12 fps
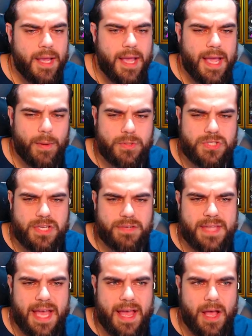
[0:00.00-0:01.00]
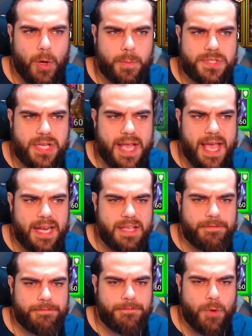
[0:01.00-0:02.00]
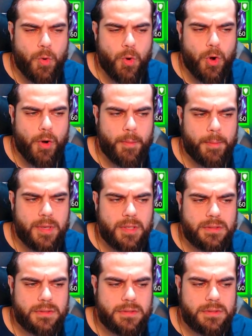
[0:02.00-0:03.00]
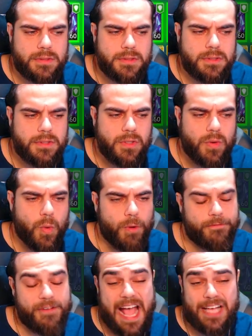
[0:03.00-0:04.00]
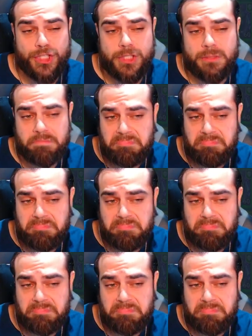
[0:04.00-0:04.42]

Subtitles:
And we'll see if that helps in any form or fashion.